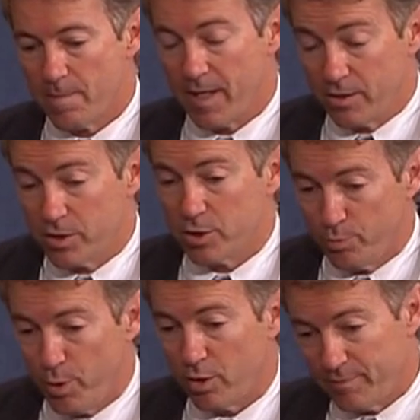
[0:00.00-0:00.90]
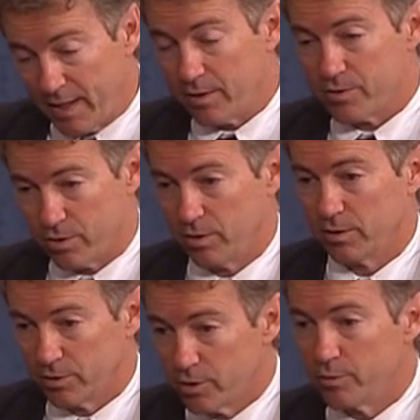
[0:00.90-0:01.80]
And it's still part of my
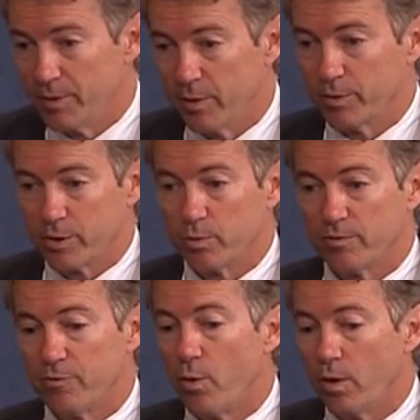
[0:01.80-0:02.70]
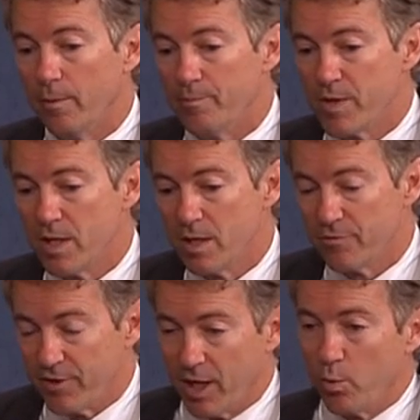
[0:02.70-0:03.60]
concern a little bit with the reform,
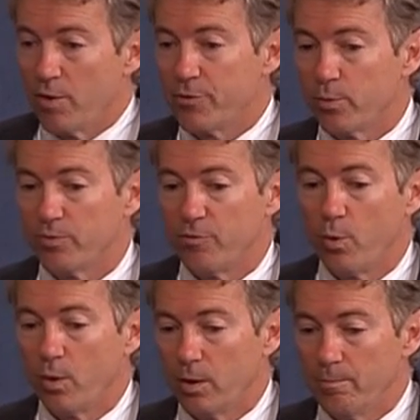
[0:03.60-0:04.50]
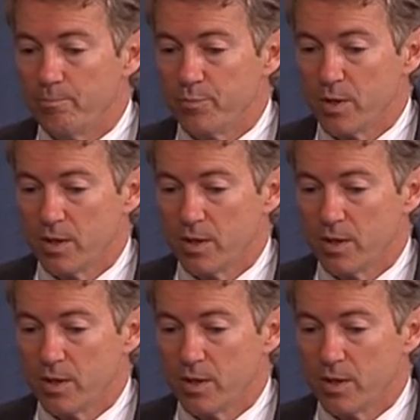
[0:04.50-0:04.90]
that I want the reform,